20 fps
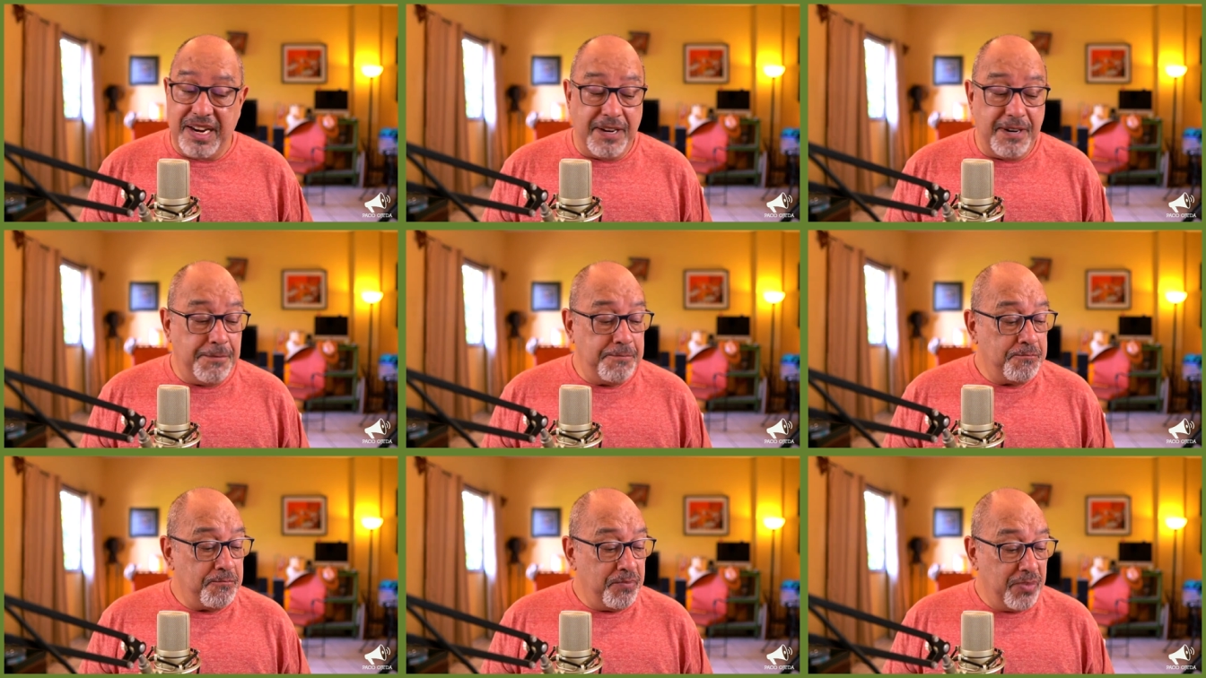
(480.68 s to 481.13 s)

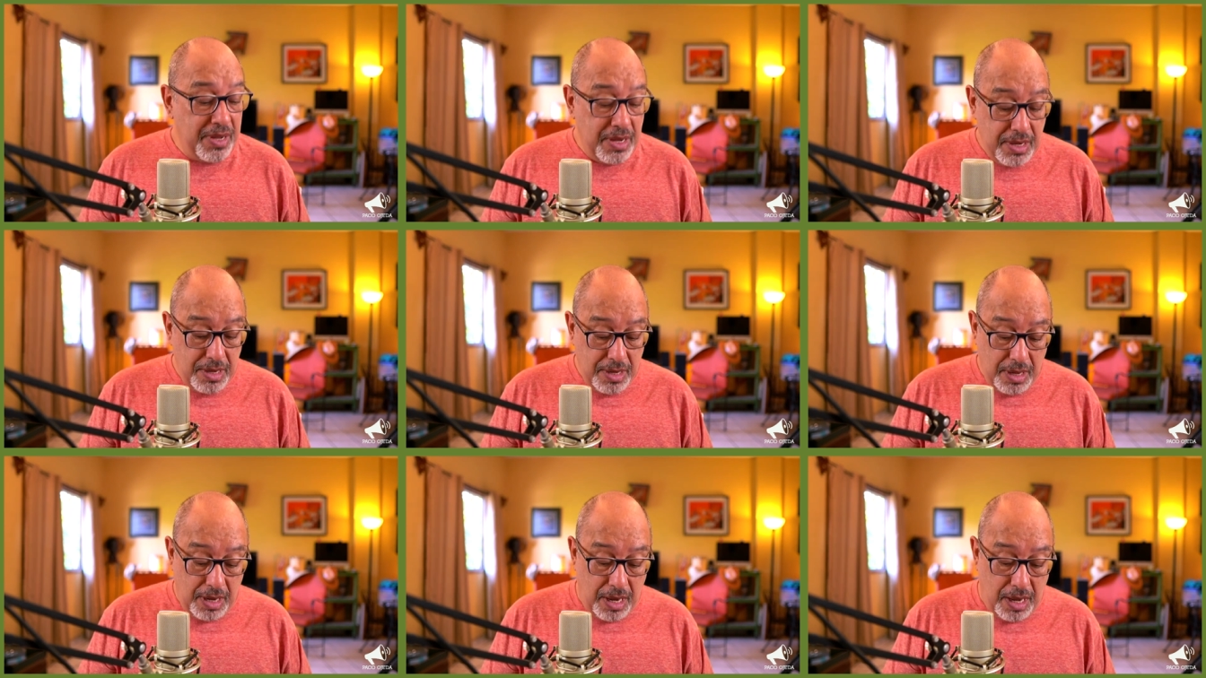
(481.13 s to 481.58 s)
it,
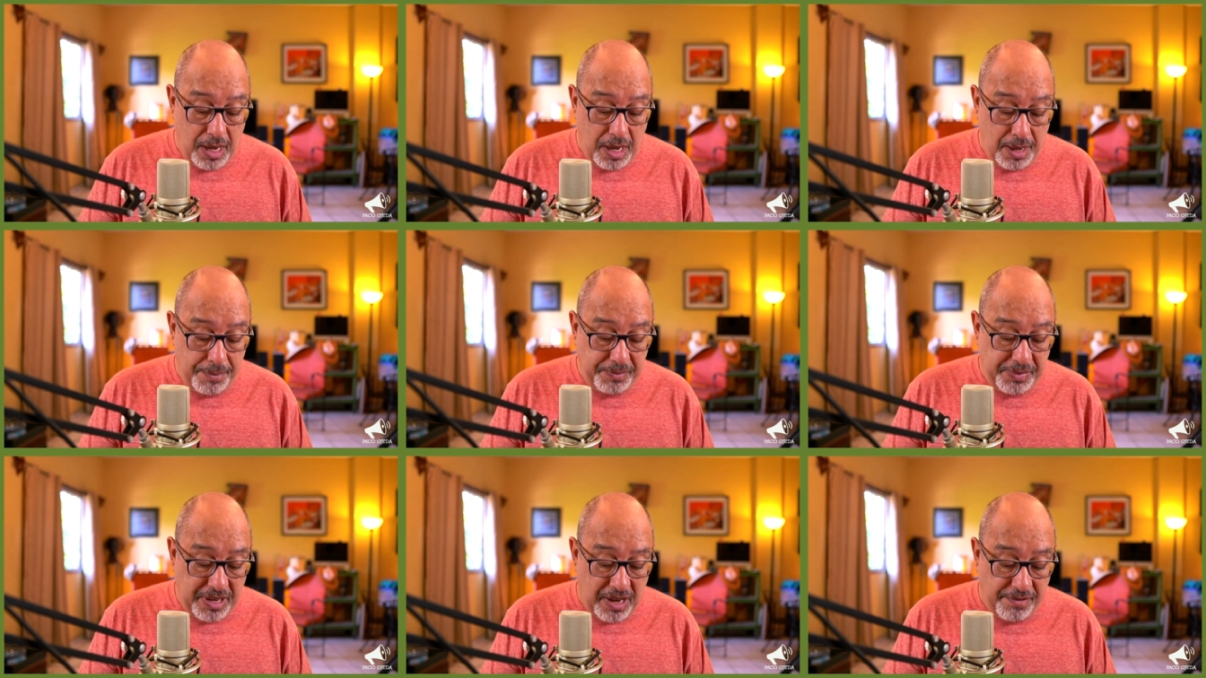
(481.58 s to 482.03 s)

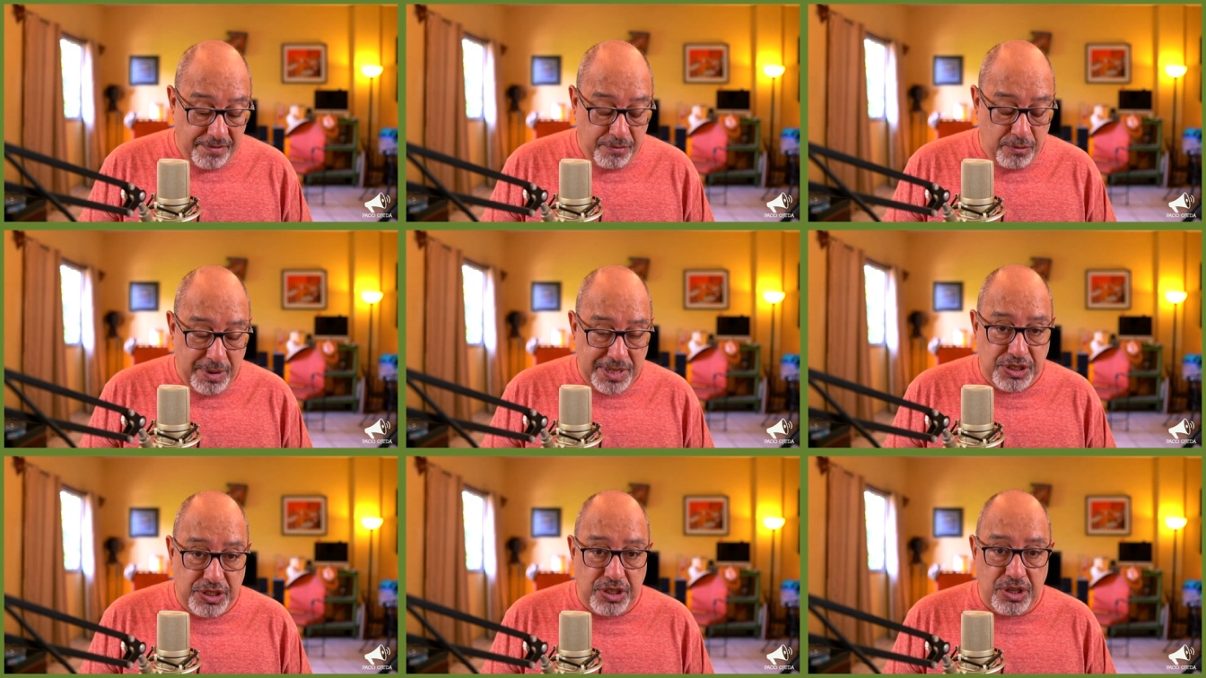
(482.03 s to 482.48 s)
um, of
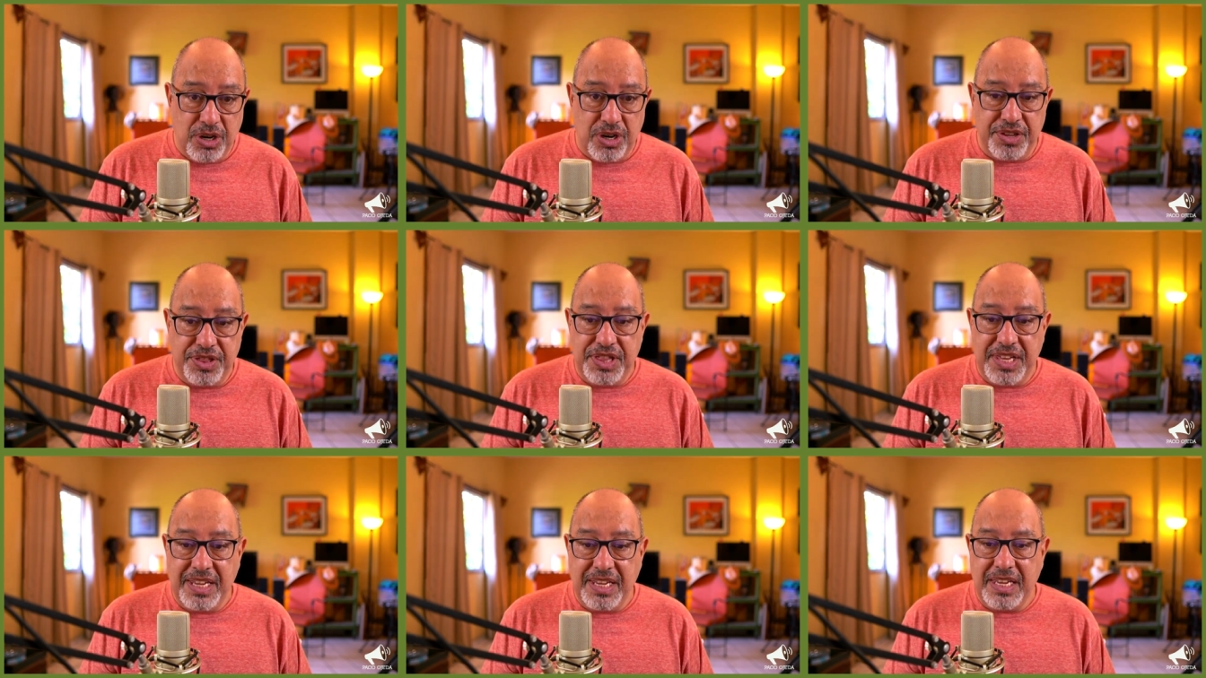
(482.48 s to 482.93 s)
which you're
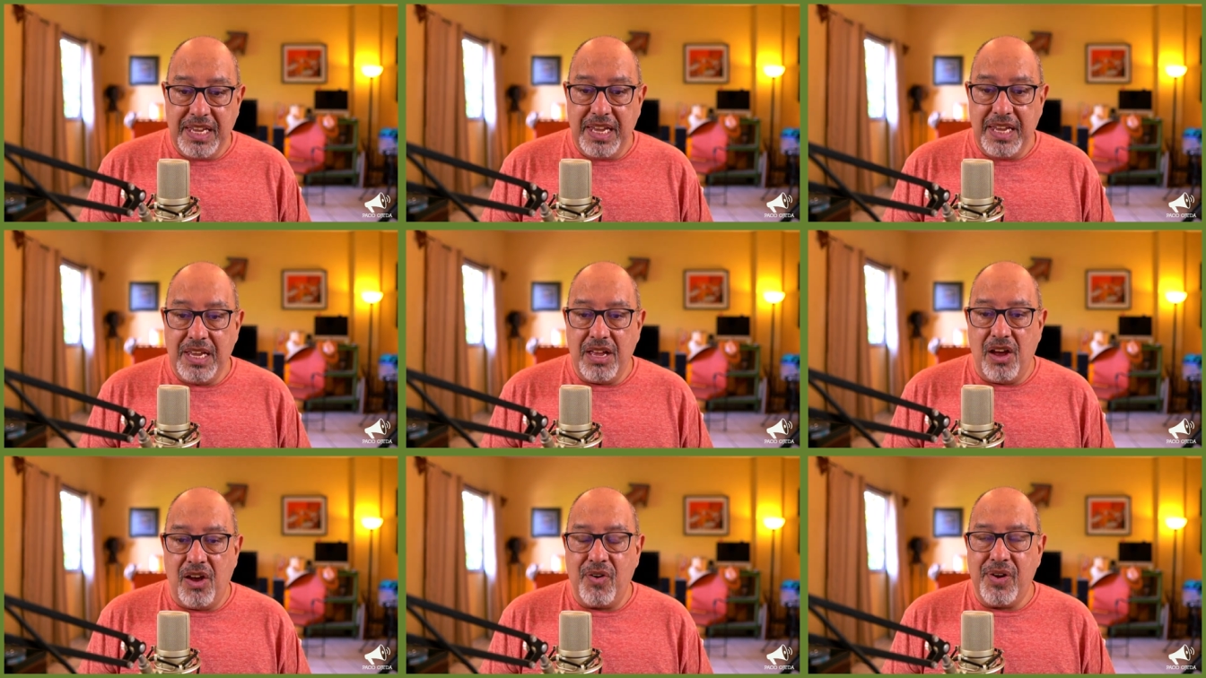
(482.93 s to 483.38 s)

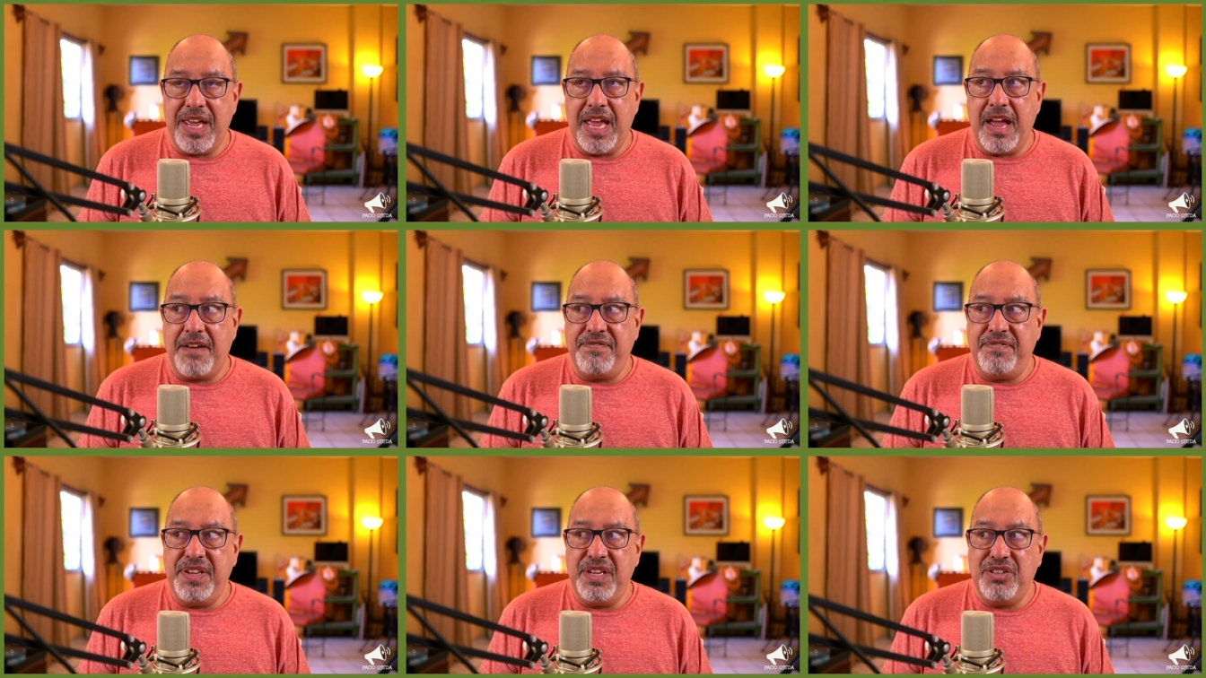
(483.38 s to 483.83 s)
thinking, okay,
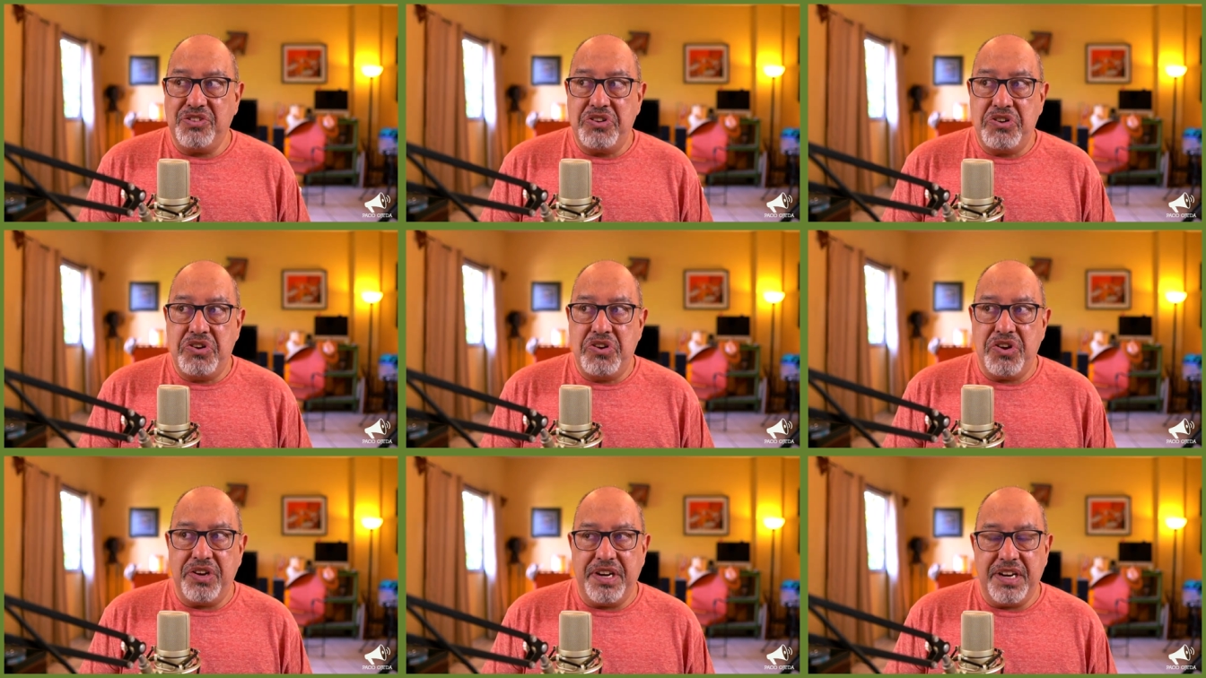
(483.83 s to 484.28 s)
I feel
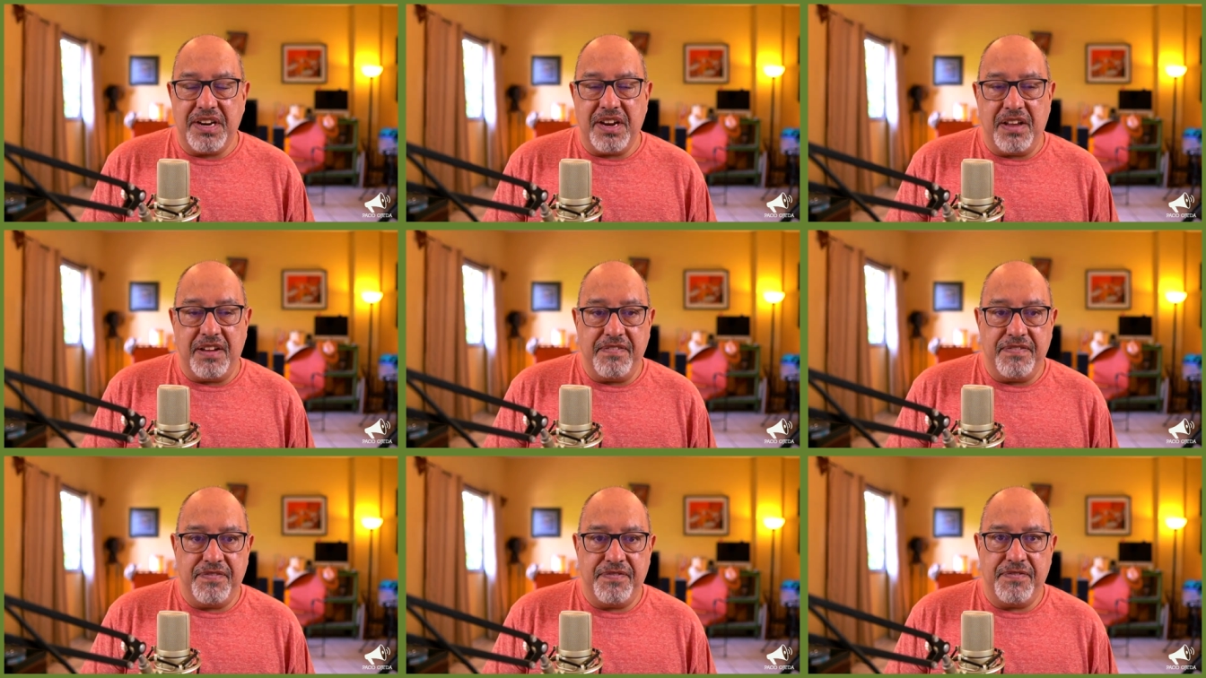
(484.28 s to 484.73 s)
good
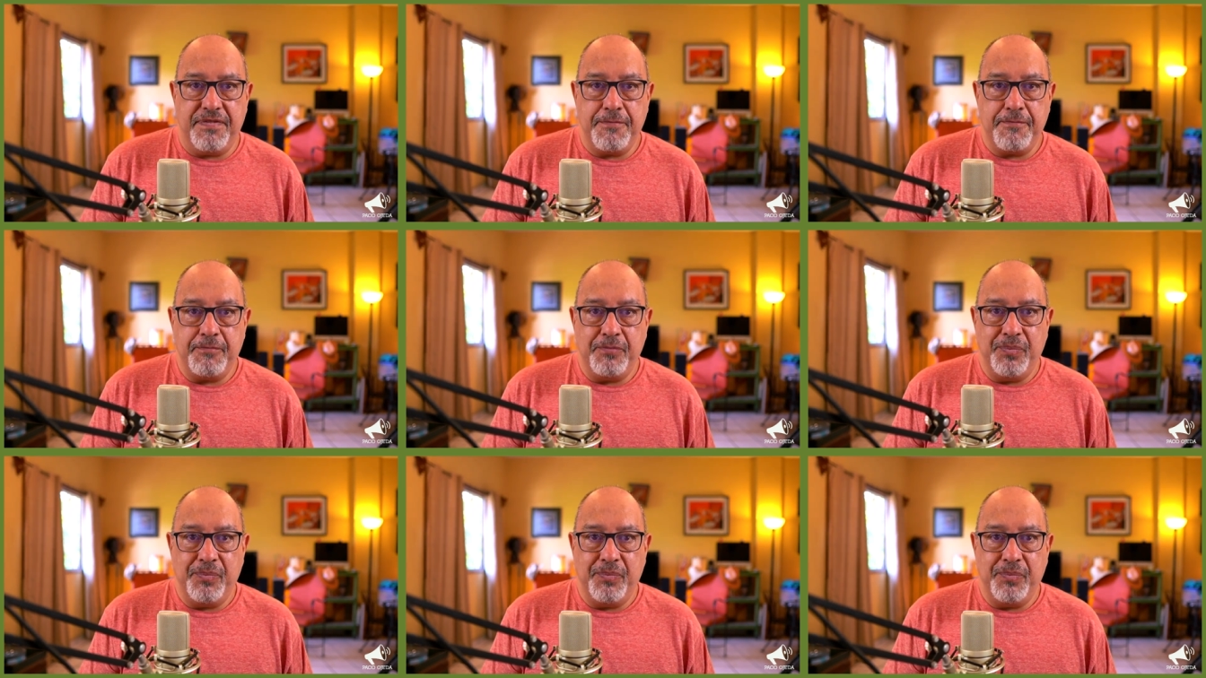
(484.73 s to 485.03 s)
enough